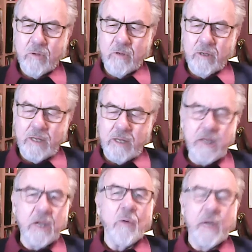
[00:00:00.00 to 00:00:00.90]

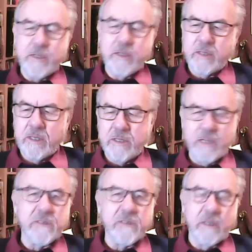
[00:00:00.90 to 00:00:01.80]
Lindy always
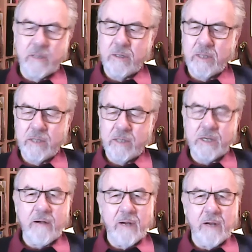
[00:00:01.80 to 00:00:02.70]
insisted that the
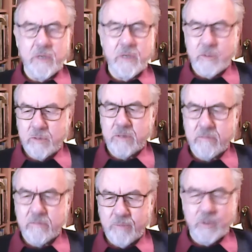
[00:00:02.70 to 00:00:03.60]
Azaria, when she was
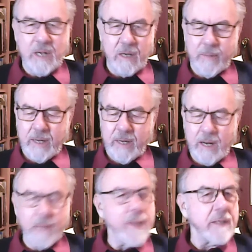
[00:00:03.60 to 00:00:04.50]
put down to bed,
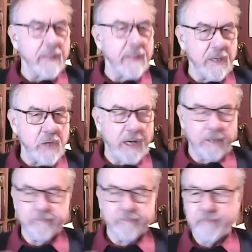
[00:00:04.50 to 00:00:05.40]
had a matinee
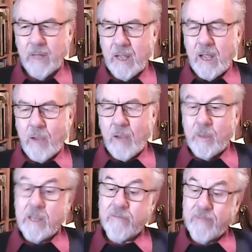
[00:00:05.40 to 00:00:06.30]
jacket. And when
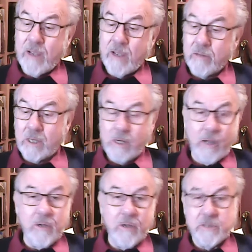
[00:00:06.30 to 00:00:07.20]
they found the
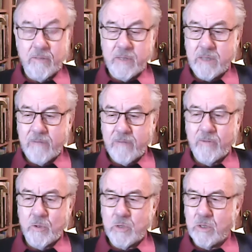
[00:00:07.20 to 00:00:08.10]
clothes of this
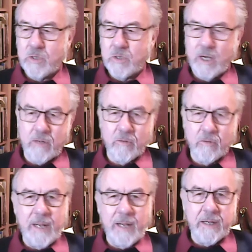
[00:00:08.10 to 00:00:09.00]
unfortunate child all
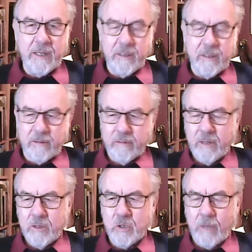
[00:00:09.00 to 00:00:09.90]
bloodied and,
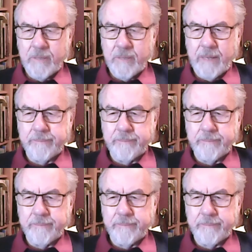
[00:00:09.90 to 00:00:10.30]
and chopped up,